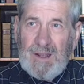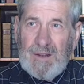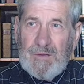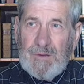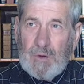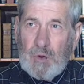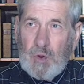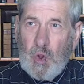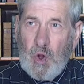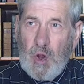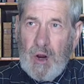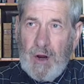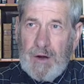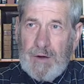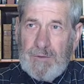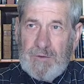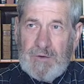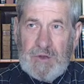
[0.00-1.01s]
the
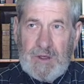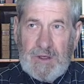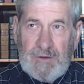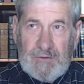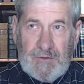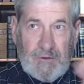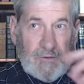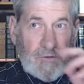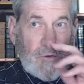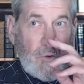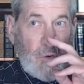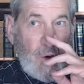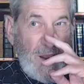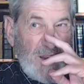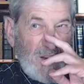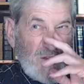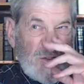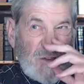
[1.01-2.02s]
Lord Jesus
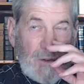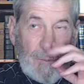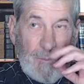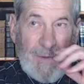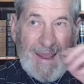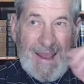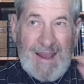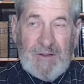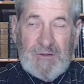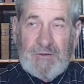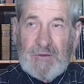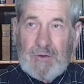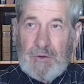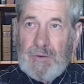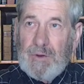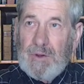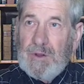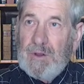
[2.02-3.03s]
Christ, the
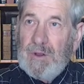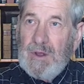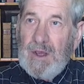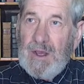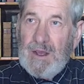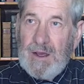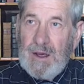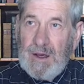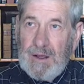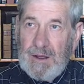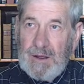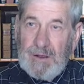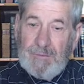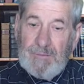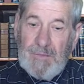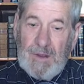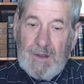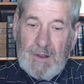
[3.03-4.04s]
Master, the,
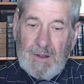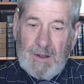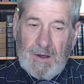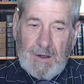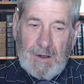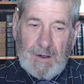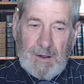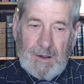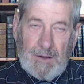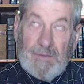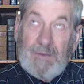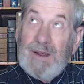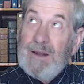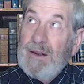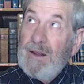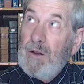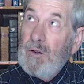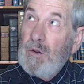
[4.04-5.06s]

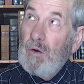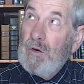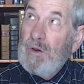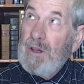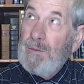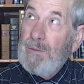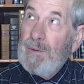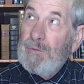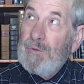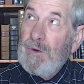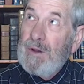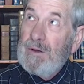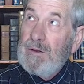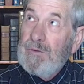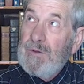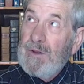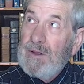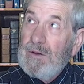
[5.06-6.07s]
not Elohim, I'm trying
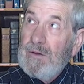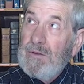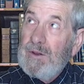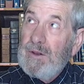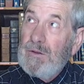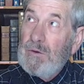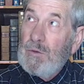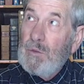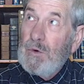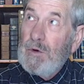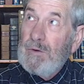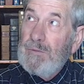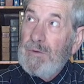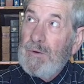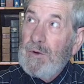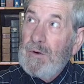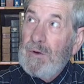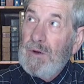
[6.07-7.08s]
to think of the other word
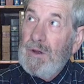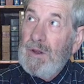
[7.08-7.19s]
for